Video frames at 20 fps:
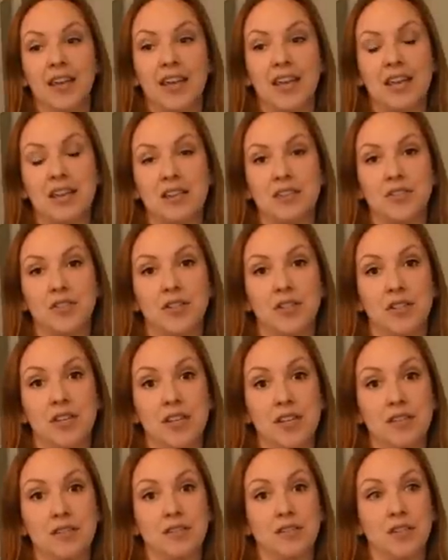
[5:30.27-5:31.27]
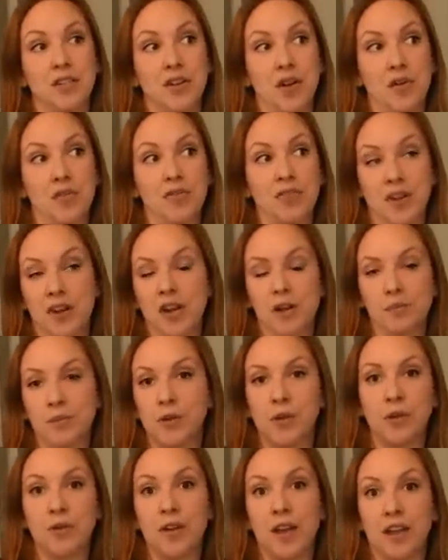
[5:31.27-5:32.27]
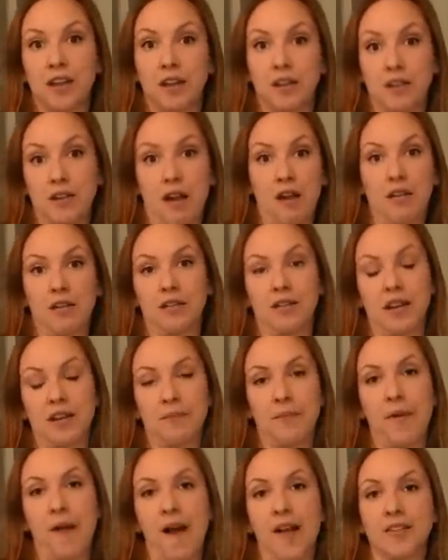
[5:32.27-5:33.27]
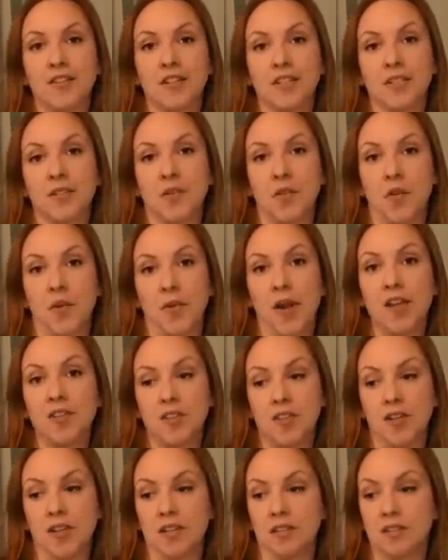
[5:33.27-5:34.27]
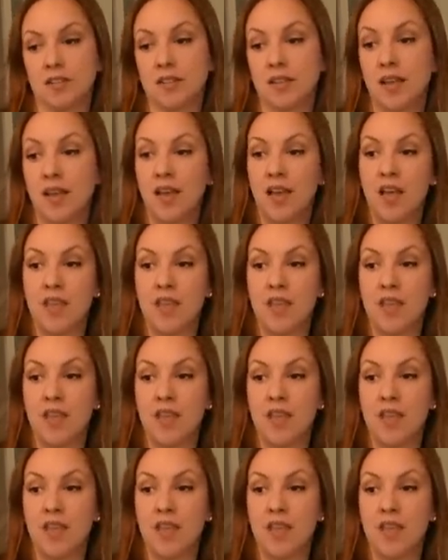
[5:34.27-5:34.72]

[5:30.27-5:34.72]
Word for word: into these, you know, therapeutic gardening projects for the residents